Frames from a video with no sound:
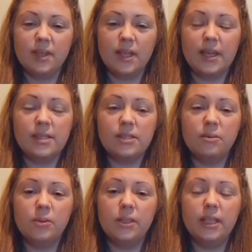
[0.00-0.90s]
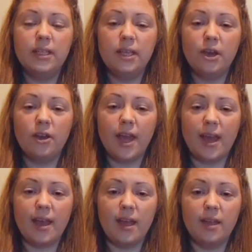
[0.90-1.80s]
And it's completely
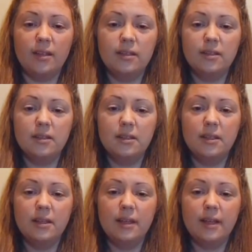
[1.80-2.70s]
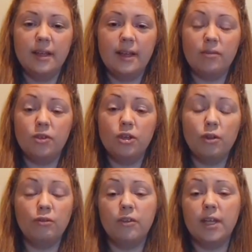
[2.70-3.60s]
okay if you
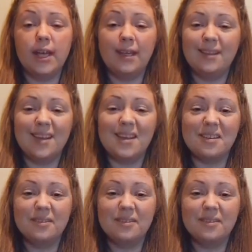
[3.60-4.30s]
don't feel anything.